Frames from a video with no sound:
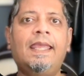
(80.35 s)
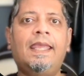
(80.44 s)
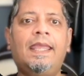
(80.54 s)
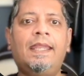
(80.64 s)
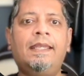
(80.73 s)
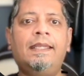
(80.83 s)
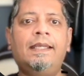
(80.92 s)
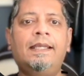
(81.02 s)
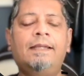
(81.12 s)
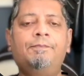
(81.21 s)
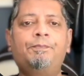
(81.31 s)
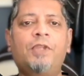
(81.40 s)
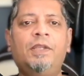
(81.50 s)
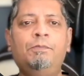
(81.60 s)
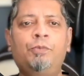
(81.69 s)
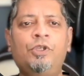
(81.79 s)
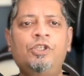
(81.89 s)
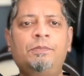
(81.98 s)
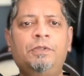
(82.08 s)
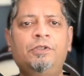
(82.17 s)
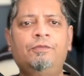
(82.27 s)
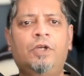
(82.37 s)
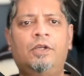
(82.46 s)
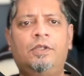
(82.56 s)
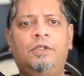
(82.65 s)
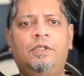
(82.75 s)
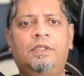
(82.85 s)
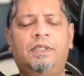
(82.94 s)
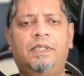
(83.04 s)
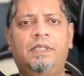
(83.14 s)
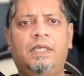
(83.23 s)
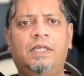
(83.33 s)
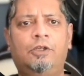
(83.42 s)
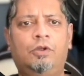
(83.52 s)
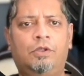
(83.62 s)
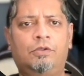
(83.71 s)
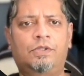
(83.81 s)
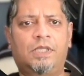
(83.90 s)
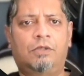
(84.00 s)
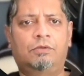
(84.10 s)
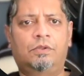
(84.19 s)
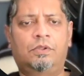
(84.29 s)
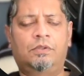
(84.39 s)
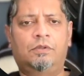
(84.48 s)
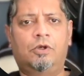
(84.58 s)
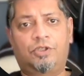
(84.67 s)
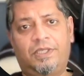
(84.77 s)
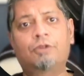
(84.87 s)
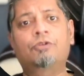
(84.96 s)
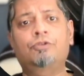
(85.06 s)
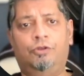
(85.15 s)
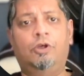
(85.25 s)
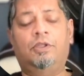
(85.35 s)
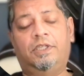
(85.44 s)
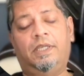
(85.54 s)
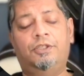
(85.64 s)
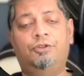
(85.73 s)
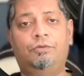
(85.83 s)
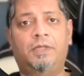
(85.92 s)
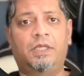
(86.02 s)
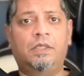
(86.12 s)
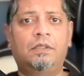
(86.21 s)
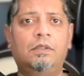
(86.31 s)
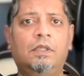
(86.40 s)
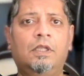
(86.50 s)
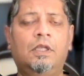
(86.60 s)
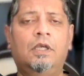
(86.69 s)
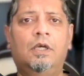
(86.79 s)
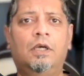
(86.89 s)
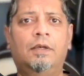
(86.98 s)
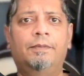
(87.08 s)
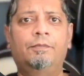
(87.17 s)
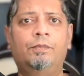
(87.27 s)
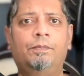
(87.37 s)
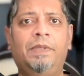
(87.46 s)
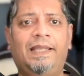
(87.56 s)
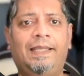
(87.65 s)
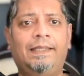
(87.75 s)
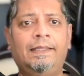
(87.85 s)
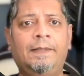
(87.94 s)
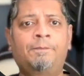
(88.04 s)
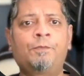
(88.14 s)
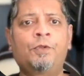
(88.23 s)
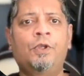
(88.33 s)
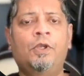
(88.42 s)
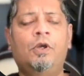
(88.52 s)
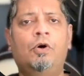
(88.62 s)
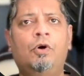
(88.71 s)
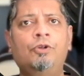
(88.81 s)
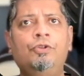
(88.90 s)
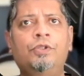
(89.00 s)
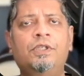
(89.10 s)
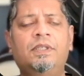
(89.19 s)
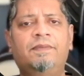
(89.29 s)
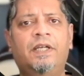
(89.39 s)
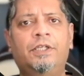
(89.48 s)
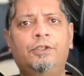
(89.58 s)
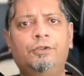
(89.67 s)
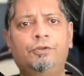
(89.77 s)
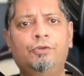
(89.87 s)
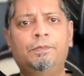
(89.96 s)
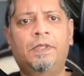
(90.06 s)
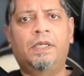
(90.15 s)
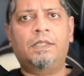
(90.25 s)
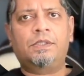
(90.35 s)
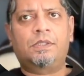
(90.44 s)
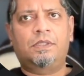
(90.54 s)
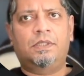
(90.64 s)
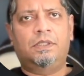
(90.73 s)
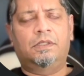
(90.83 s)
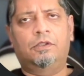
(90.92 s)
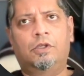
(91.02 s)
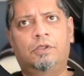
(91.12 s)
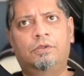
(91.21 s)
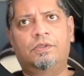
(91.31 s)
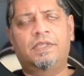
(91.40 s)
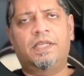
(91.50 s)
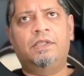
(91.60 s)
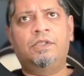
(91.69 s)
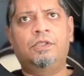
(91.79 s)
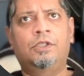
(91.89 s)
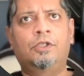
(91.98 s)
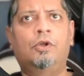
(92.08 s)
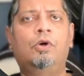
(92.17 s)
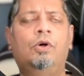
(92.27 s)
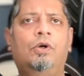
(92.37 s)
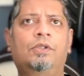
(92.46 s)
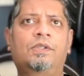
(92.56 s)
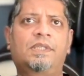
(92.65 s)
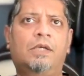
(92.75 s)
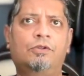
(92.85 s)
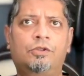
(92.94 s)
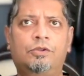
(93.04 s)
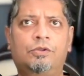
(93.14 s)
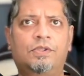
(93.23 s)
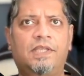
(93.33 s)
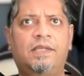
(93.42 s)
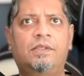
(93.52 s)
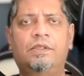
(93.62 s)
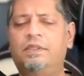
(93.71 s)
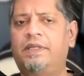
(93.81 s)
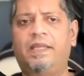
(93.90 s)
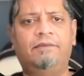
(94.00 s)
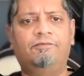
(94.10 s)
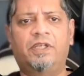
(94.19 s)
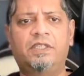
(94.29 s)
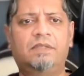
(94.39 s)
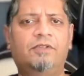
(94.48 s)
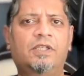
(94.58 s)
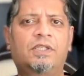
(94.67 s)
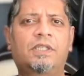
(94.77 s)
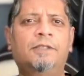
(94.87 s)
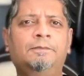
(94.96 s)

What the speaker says: And in principle, you've got the entire north to south or south to north, as you may plan. Or you can divide it into two parts, either the north to the center or the south to the center and vice versa.